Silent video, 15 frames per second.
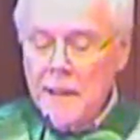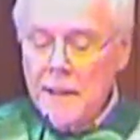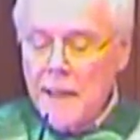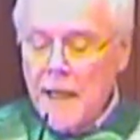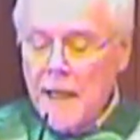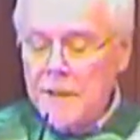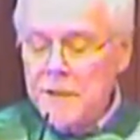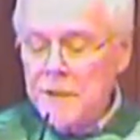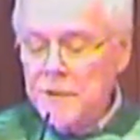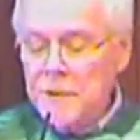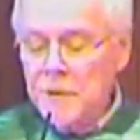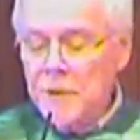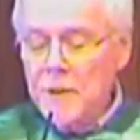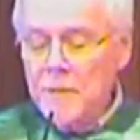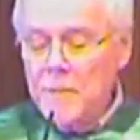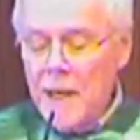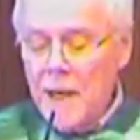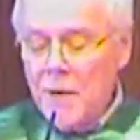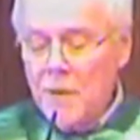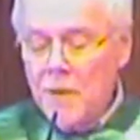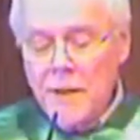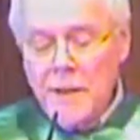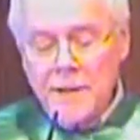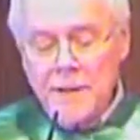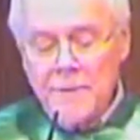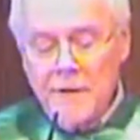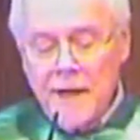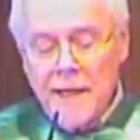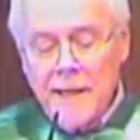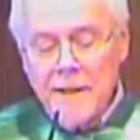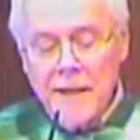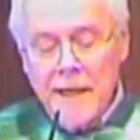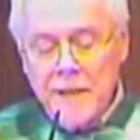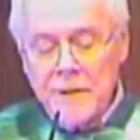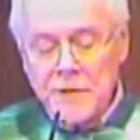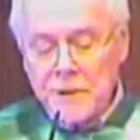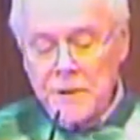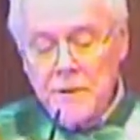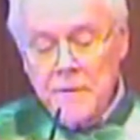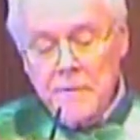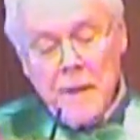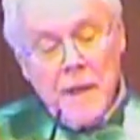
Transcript: God's eternal power and divine nature,